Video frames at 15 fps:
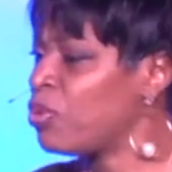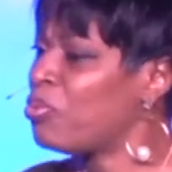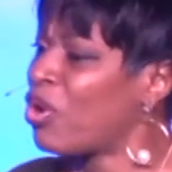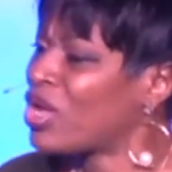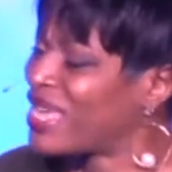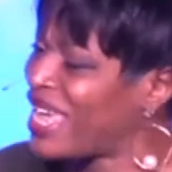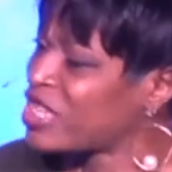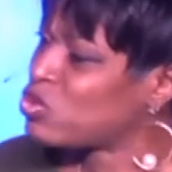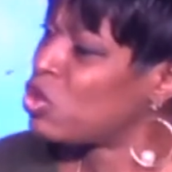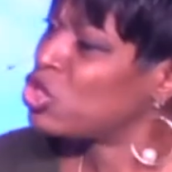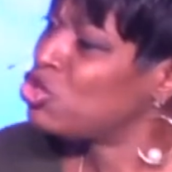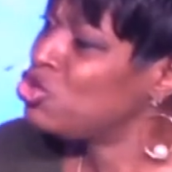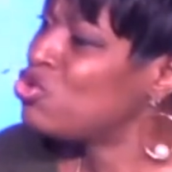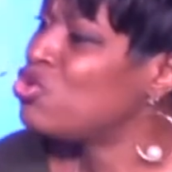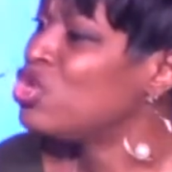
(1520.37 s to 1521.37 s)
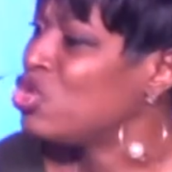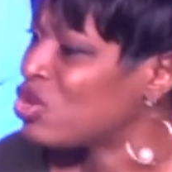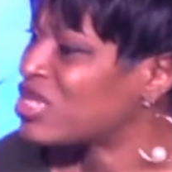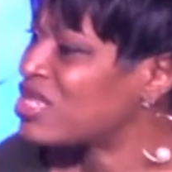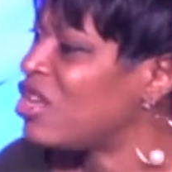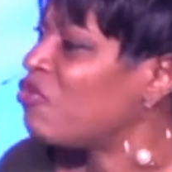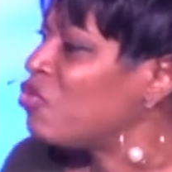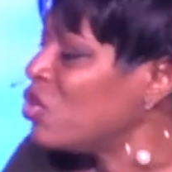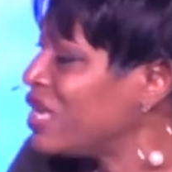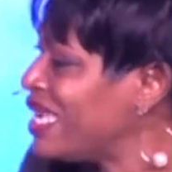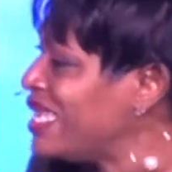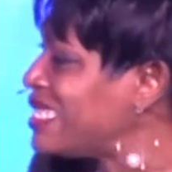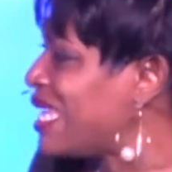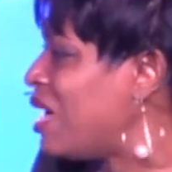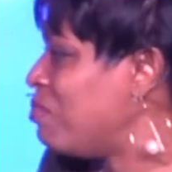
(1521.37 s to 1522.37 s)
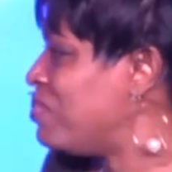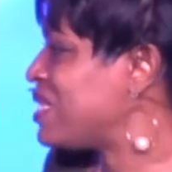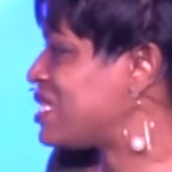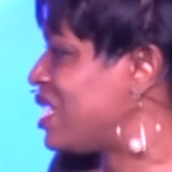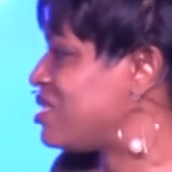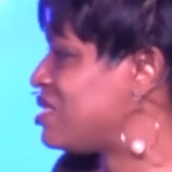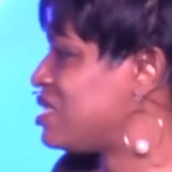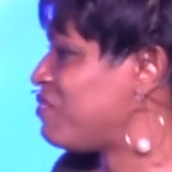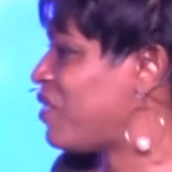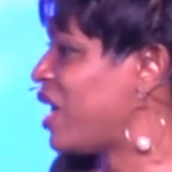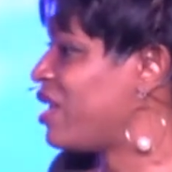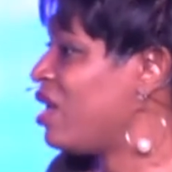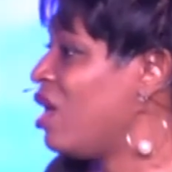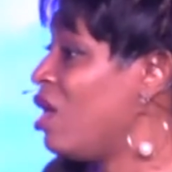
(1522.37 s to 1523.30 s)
But guess what? You yourself will eat and be satisfied.